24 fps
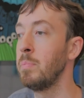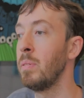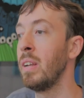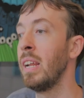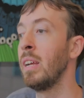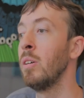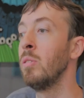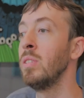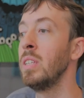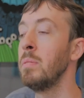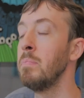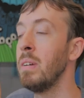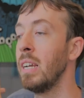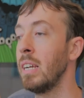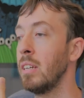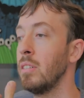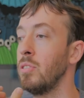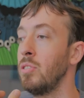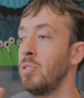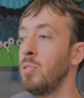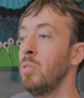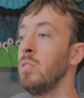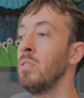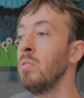but I only make
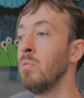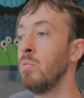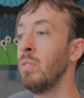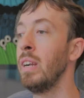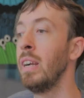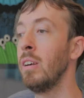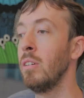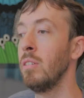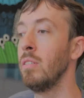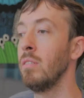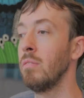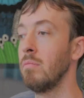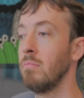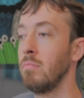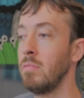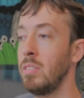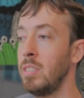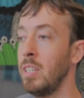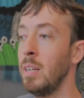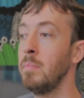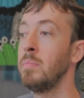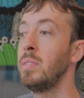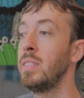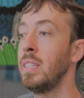certain rare
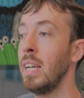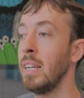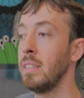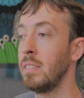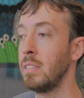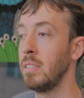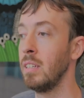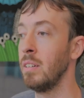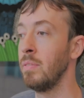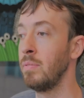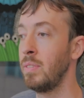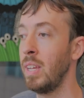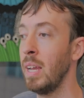subsets of